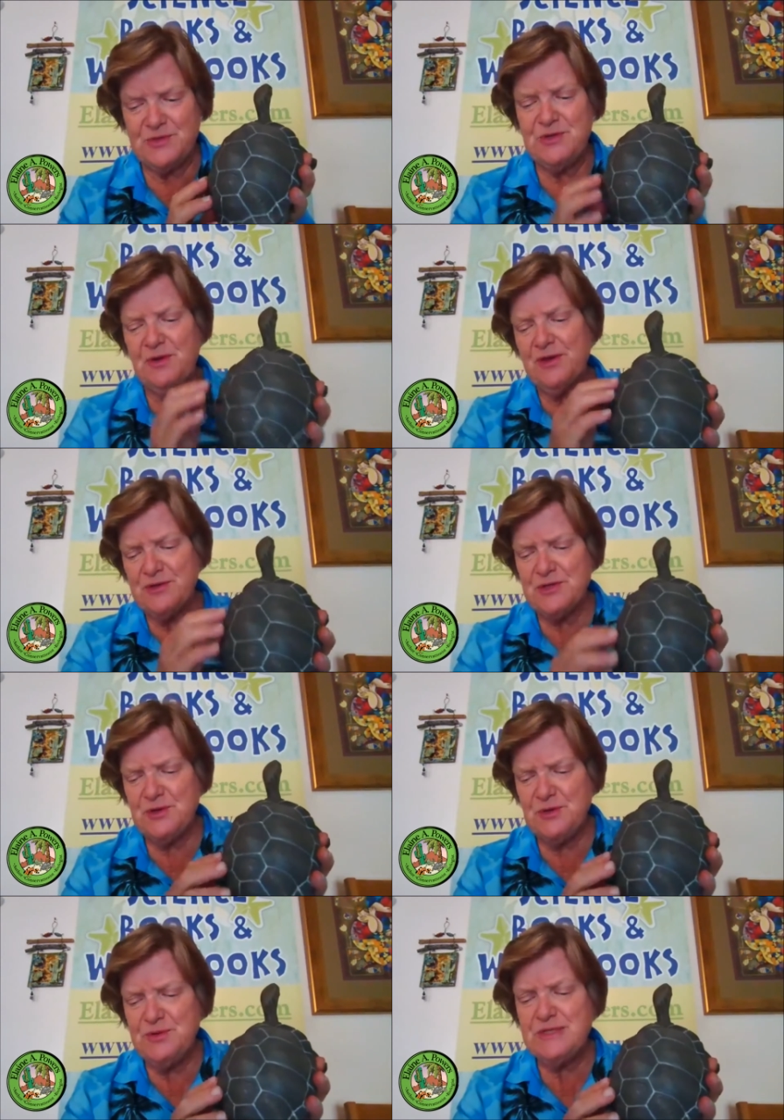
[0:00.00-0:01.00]
No, their
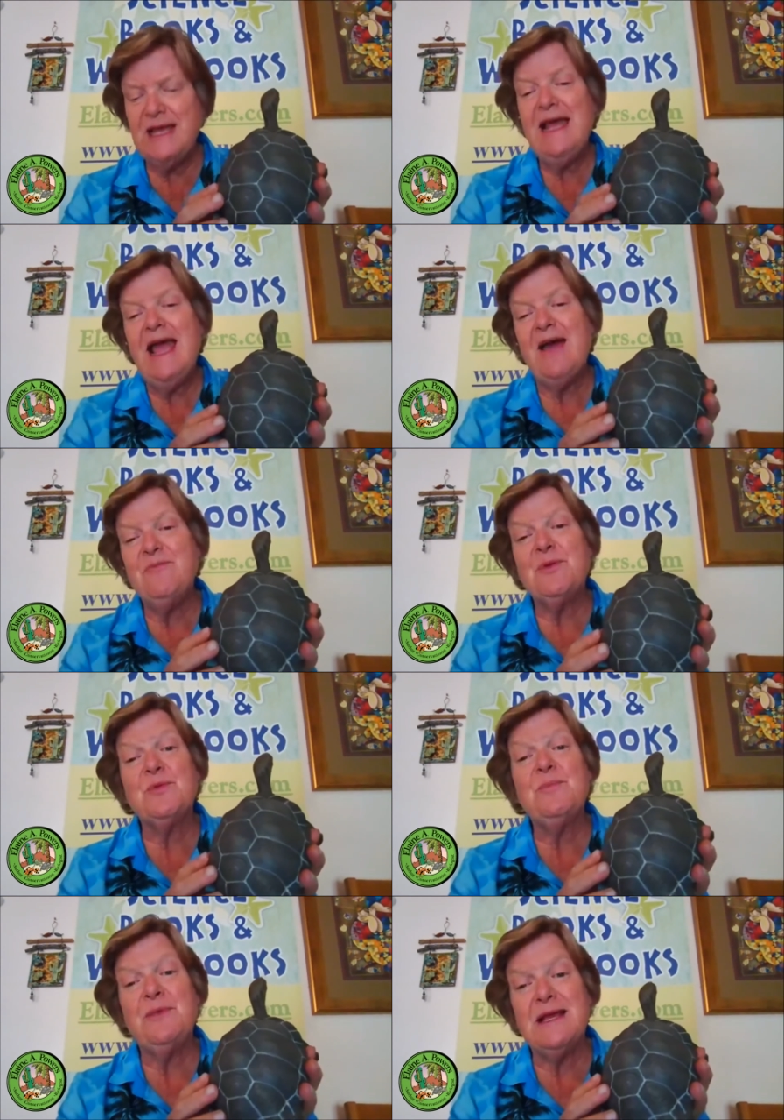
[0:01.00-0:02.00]
scutes have been
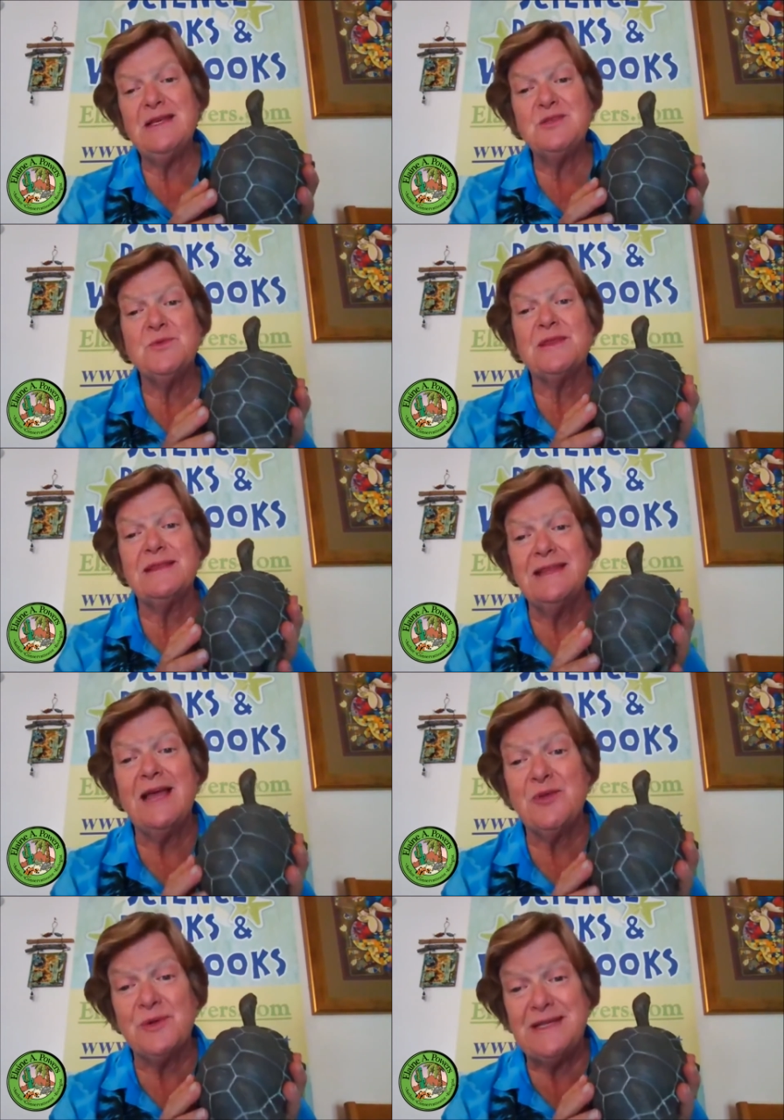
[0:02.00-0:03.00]
replaced with
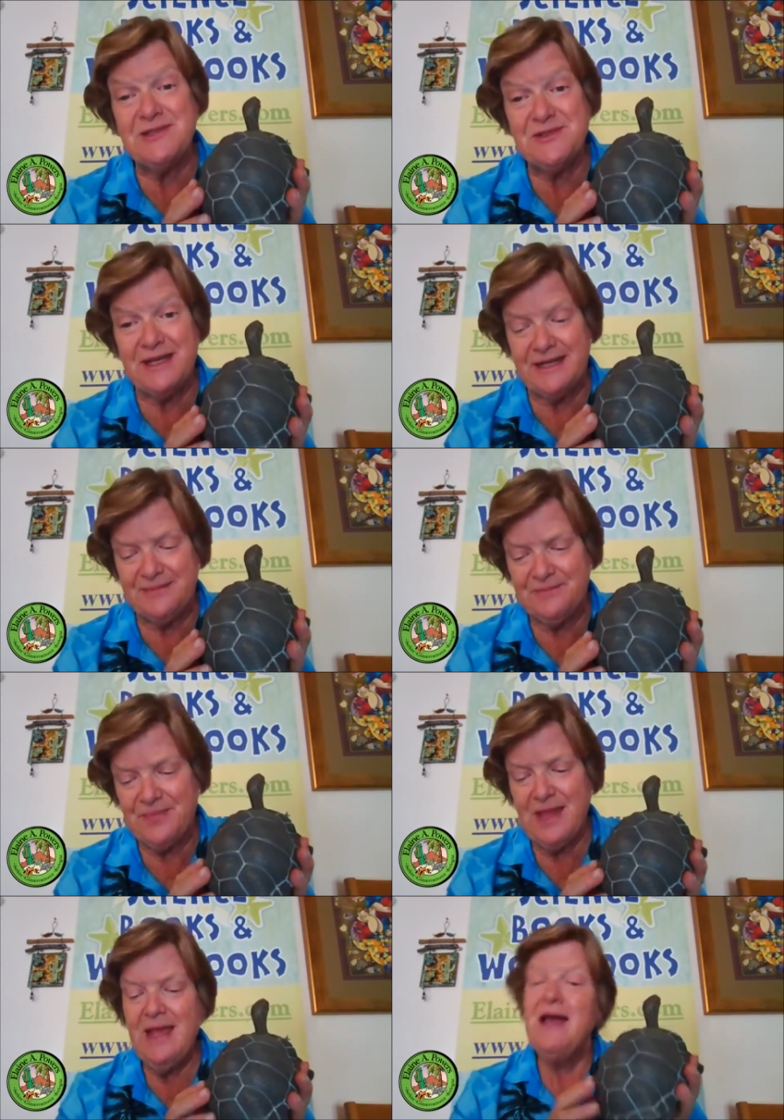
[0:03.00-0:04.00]
leathery skin.
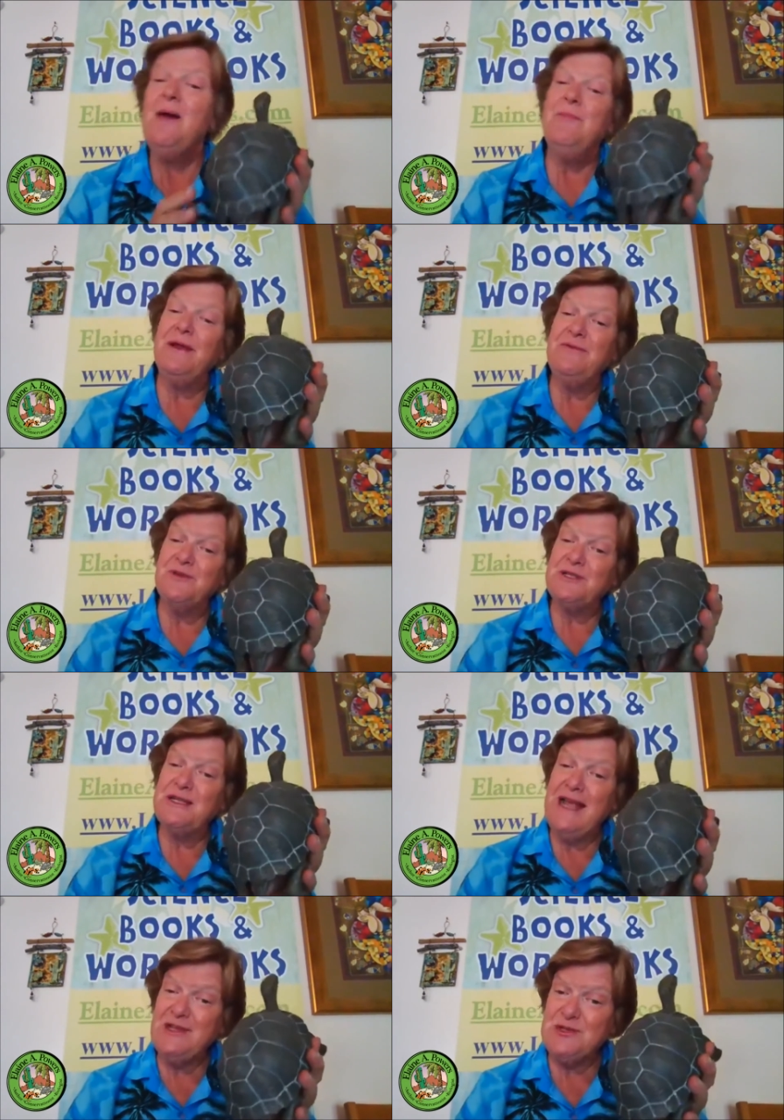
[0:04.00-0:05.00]
But for
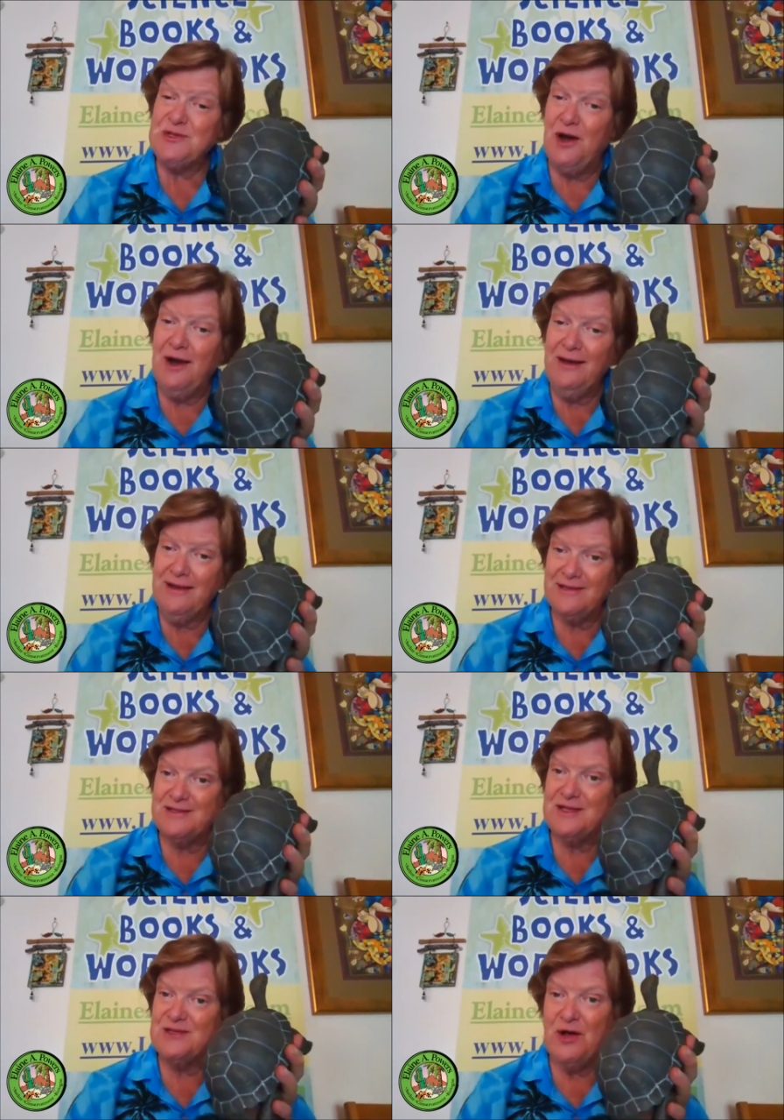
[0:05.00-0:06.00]
today's talk, and
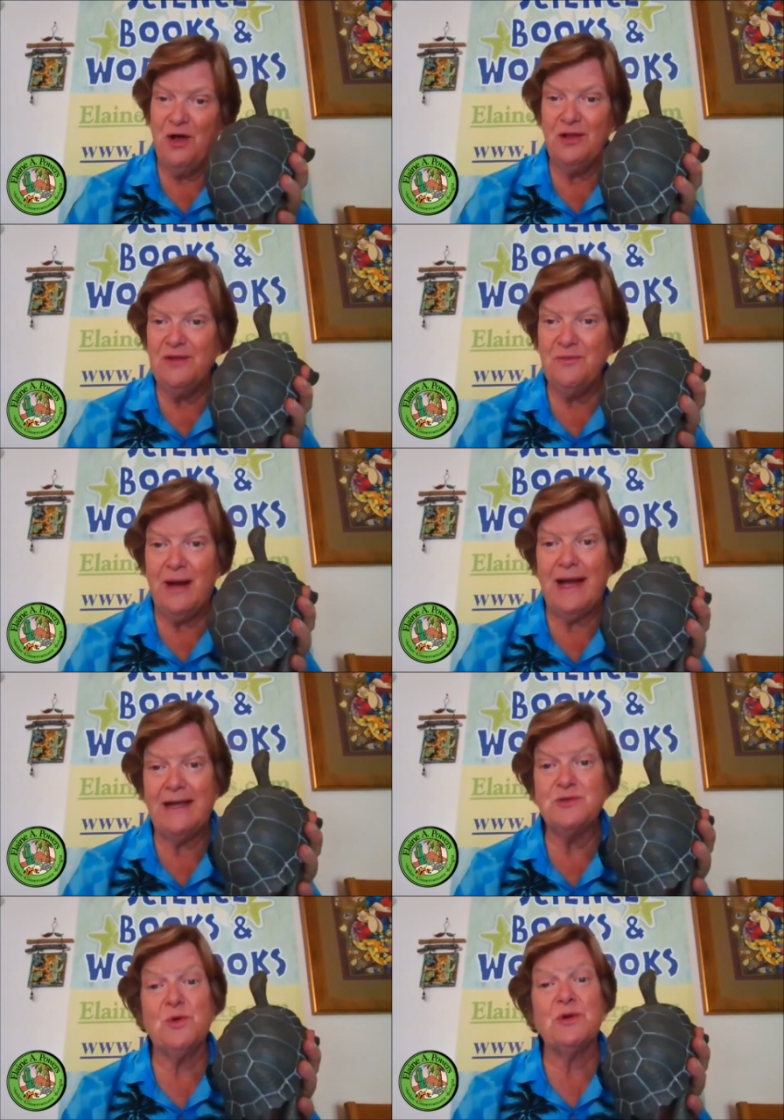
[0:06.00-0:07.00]
since all of my
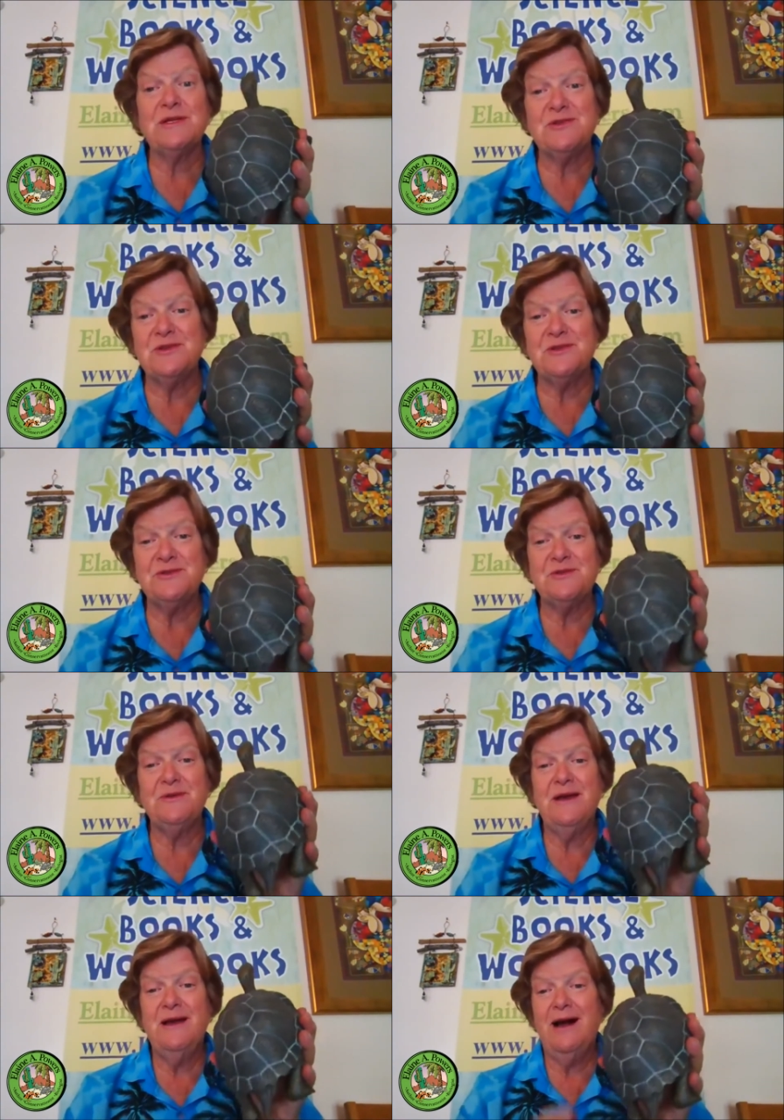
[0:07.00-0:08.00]
tortoises
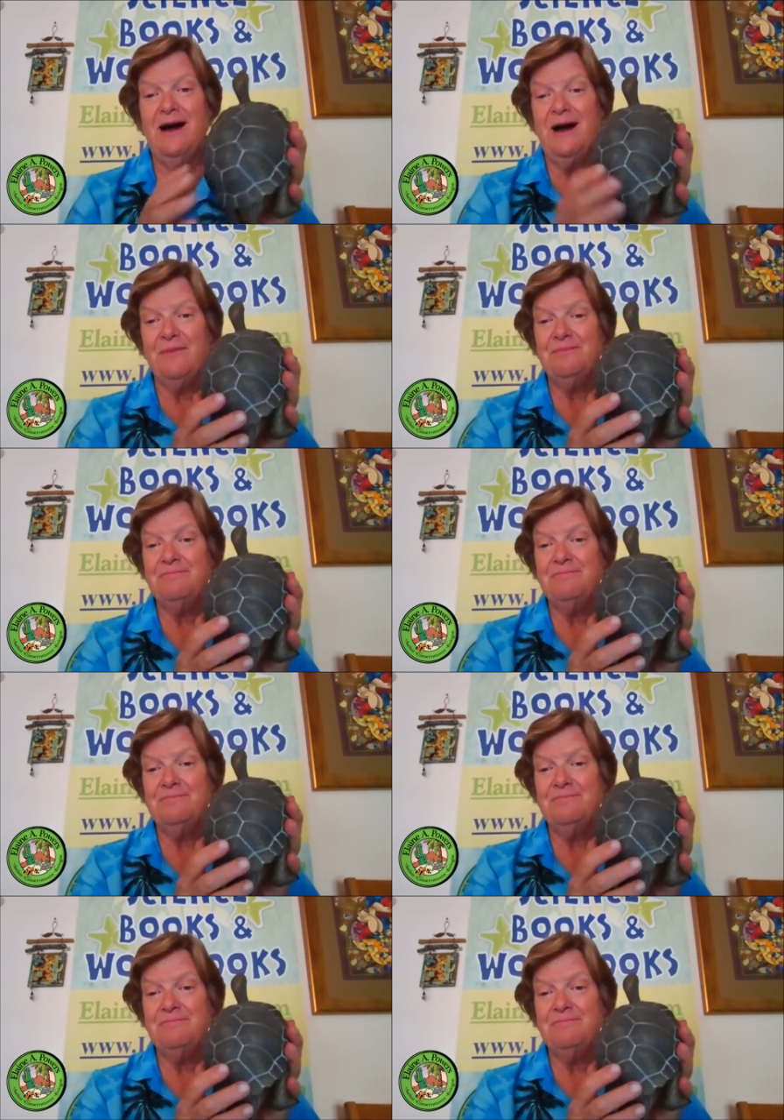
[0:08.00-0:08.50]
are